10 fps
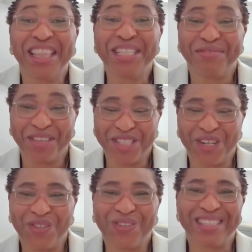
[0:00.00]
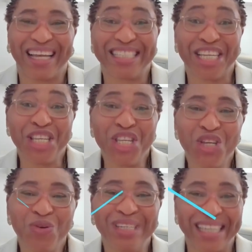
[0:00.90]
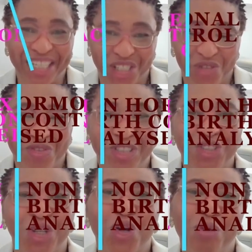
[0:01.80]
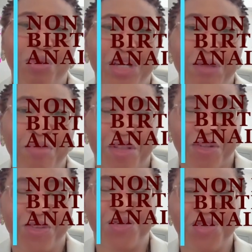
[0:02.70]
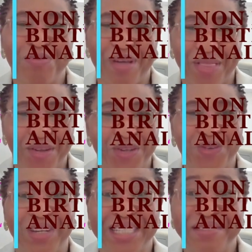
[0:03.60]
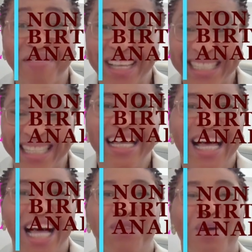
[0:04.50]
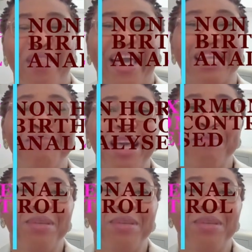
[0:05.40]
this video looks at a new natural non-hormonal birth control method known as Phexxi and whether it may